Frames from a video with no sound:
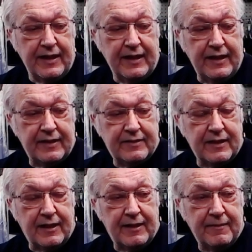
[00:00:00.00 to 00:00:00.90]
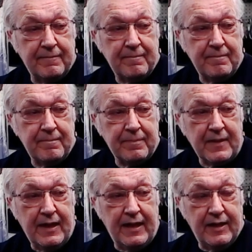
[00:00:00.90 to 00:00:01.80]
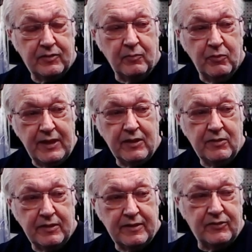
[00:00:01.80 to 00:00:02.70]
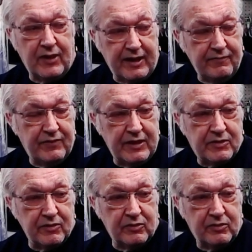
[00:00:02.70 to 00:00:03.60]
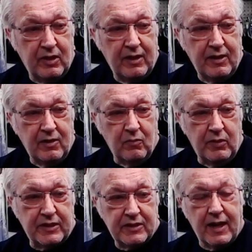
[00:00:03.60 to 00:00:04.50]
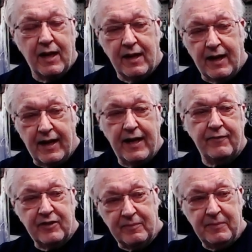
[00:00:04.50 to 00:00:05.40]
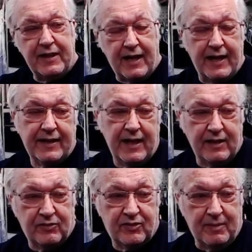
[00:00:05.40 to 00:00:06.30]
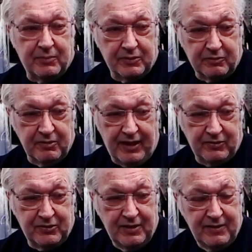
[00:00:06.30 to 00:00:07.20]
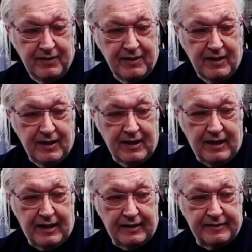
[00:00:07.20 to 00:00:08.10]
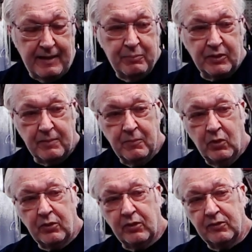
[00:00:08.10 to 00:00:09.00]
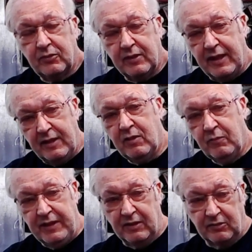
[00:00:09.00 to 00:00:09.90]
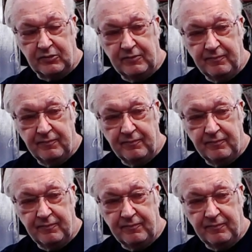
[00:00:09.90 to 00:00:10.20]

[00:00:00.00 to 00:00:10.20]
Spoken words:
It had some really good design features, which I have to admit I kind of stumbled across. They put the motors in the wheels,